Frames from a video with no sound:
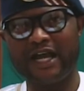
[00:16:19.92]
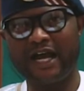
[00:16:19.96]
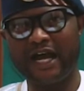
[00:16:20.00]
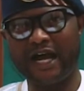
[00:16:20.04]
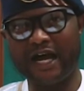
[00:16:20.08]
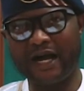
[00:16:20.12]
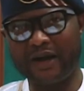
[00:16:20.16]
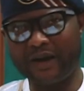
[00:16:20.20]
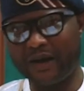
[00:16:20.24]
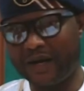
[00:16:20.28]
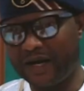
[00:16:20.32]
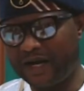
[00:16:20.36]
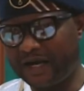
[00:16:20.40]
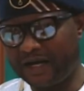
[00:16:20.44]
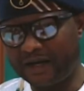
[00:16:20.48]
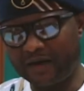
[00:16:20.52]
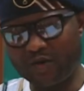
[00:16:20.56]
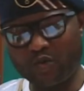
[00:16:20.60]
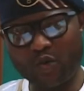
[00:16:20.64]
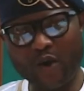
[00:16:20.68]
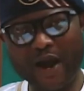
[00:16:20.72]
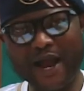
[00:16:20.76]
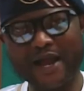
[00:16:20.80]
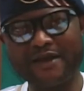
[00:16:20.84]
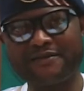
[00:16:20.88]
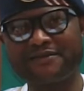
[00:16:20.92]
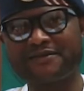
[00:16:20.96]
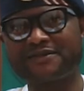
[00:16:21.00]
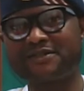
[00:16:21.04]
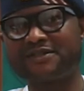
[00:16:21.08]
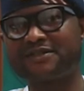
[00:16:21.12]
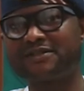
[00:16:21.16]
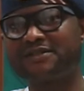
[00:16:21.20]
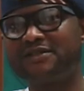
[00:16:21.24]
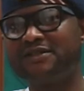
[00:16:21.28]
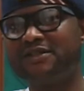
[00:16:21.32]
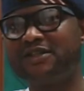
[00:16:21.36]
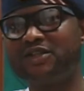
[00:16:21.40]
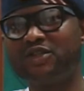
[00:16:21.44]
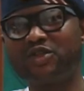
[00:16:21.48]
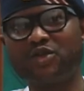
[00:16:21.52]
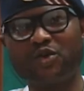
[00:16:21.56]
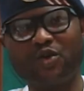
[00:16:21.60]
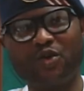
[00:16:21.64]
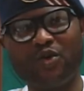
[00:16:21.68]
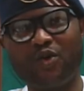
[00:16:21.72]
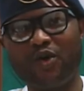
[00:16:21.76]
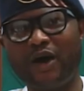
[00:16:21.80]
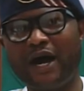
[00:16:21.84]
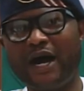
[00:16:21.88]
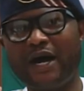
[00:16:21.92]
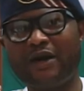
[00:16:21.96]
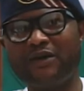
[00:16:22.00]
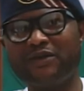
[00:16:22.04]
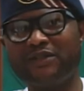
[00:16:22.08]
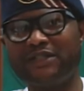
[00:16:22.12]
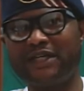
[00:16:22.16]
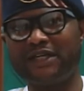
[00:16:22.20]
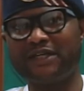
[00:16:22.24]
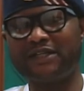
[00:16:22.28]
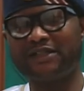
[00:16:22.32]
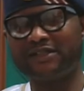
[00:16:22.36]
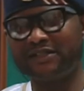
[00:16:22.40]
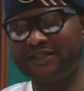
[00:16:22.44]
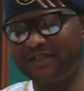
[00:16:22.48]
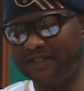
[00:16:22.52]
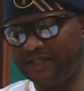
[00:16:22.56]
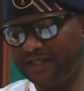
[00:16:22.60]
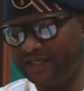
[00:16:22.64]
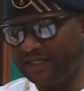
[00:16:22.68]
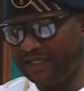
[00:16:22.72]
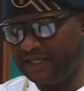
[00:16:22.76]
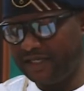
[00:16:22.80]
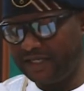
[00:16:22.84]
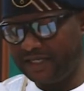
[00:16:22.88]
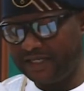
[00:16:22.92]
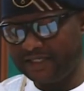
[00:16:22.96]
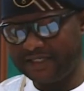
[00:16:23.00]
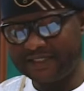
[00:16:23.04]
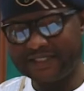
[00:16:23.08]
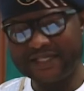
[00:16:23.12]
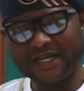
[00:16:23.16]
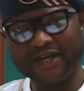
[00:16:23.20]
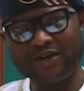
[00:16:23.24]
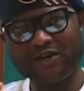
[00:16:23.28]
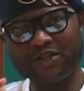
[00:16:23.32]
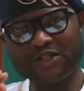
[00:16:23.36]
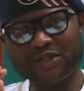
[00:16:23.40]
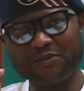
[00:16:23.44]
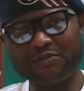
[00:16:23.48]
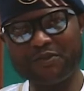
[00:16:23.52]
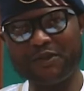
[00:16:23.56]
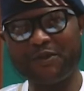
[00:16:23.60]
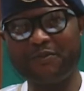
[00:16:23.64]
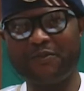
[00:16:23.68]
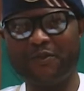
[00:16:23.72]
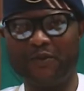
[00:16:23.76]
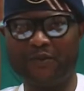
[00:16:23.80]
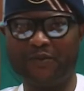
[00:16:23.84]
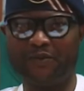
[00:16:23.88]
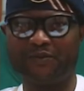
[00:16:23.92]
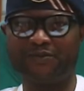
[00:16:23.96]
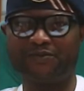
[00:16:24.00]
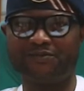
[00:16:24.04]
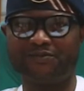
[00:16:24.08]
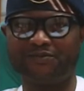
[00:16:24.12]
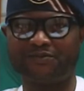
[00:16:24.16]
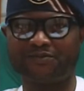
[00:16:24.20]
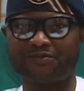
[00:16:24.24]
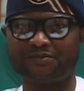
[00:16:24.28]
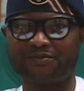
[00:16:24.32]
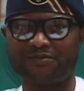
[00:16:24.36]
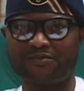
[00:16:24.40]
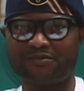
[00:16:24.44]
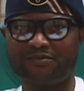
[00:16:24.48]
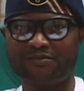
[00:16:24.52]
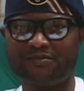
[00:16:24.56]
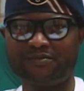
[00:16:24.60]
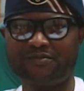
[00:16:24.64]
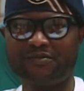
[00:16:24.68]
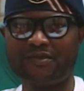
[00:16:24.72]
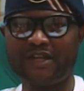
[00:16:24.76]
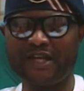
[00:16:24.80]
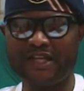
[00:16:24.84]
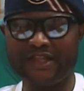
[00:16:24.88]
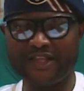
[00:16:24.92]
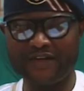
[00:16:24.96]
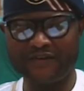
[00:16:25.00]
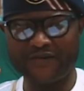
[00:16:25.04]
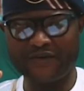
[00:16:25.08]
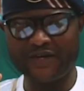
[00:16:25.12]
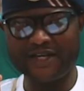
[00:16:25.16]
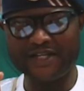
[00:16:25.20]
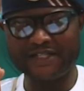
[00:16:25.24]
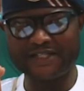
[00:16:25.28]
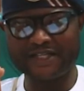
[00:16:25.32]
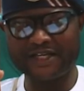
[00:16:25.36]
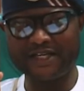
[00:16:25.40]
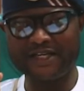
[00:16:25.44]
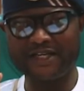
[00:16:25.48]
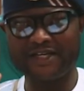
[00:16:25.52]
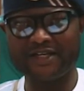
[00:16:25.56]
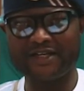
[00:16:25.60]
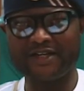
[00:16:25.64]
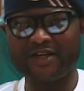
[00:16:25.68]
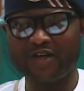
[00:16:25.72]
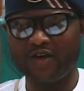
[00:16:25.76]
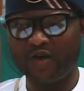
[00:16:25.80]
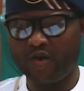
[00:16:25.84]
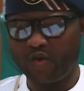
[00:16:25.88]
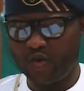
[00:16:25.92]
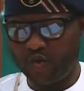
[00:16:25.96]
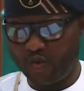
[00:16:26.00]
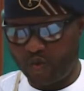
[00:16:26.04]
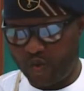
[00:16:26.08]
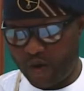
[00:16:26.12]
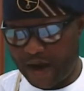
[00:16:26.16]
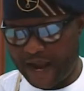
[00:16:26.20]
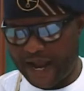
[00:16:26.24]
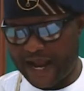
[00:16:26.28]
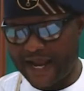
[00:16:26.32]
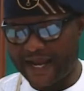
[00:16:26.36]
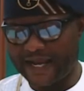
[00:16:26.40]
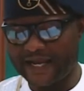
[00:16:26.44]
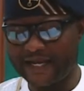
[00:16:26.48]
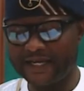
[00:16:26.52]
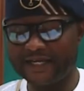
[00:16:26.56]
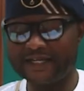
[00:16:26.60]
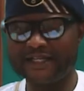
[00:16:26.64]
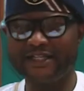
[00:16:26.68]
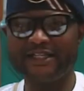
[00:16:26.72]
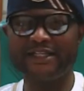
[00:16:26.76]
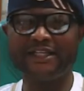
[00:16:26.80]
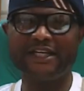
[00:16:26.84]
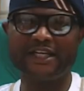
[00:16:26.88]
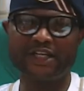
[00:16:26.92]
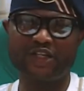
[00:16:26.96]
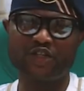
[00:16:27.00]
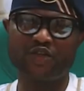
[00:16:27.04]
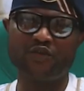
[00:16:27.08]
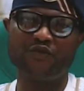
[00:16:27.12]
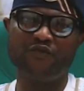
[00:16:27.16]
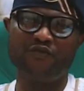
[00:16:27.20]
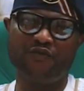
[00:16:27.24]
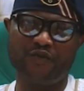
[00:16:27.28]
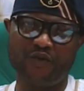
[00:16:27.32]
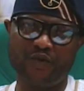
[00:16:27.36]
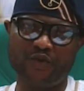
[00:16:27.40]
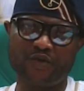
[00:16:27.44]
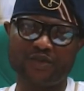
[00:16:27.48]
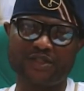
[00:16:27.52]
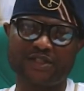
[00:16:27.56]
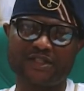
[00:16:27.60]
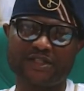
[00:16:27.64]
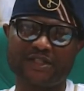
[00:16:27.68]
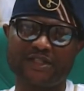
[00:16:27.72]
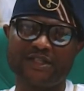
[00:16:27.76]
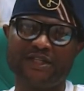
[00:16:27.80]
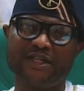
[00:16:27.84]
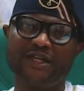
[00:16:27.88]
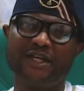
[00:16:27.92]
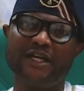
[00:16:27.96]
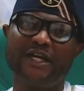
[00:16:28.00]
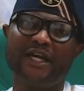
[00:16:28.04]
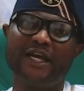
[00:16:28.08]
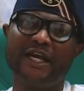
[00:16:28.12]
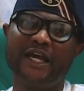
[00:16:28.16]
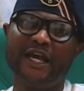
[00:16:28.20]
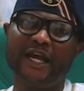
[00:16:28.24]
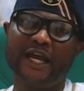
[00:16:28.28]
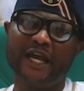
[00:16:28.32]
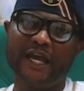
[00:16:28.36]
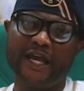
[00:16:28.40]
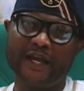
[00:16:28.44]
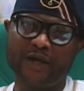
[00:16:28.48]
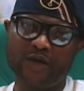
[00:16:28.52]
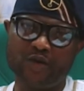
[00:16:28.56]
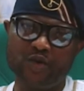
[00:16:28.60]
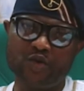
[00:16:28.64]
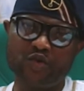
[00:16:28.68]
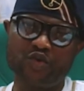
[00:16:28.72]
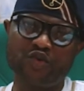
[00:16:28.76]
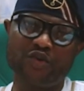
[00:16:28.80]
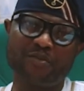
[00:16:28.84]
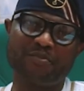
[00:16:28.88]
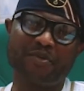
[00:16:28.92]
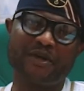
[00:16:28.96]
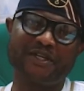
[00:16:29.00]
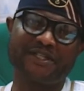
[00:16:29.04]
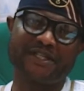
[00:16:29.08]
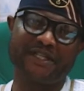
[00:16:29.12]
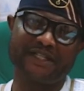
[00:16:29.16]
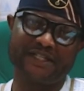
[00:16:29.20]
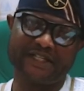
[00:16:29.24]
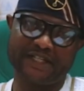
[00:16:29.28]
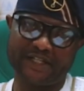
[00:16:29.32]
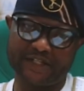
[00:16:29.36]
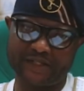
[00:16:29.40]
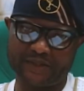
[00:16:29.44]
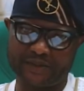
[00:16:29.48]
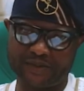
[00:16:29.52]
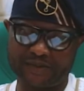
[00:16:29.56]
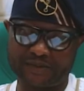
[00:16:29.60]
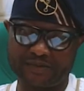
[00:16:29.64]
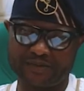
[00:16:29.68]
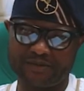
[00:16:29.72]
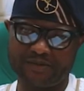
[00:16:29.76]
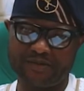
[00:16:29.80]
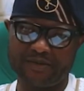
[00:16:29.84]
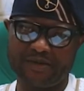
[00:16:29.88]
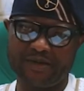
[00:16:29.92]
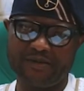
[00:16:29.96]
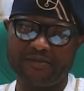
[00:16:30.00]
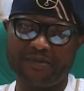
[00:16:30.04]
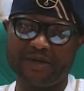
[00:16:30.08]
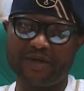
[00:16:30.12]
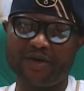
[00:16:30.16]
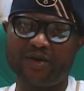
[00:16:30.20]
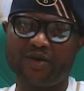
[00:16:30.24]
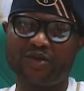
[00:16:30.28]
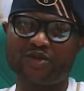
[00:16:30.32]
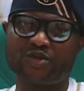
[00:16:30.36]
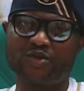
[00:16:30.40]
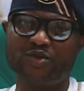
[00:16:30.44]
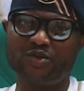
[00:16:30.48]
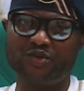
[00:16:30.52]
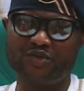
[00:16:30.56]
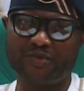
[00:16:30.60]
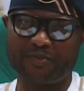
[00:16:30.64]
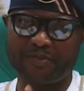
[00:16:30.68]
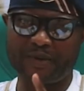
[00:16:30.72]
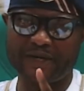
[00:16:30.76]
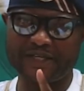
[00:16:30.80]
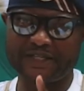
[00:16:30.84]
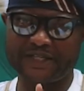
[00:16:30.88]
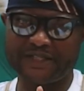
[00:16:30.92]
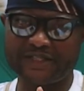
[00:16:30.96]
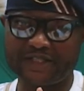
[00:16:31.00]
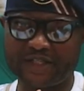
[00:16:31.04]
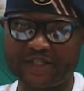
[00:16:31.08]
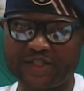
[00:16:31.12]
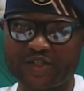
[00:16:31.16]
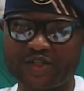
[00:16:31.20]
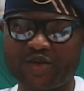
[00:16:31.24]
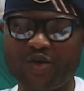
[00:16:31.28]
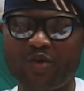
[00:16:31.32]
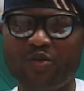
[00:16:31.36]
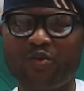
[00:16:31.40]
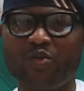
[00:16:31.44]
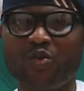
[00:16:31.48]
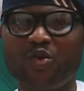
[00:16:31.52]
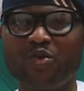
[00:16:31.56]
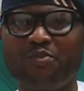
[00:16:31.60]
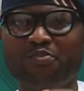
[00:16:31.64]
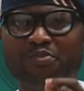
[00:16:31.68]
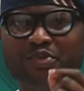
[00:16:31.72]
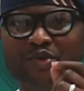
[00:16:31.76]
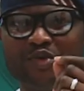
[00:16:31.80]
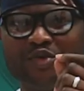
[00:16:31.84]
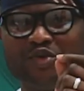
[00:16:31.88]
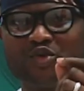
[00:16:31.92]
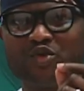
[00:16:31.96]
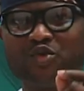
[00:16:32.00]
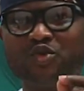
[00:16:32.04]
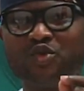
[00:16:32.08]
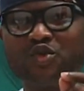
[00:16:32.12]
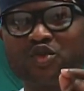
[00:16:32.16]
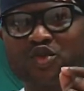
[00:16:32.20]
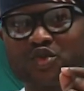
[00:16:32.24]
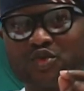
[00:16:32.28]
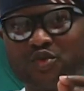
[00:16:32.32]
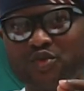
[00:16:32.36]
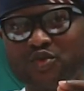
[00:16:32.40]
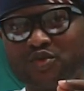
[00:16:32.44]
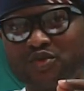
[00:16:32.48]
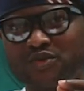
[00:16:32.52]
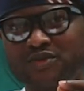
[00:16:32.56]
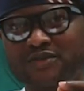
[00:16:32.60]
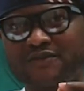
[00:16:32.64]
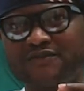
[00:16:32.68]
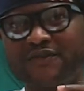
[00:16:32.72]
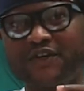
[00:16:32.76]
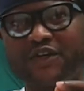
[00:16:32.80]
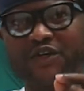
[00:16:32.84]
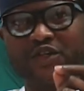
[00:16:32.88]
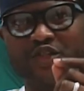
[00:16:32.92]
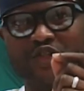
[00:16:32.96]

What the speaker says: our wives, to go out there, tell the people the reason why they should vote a good representation. Because good representation will build good schools for your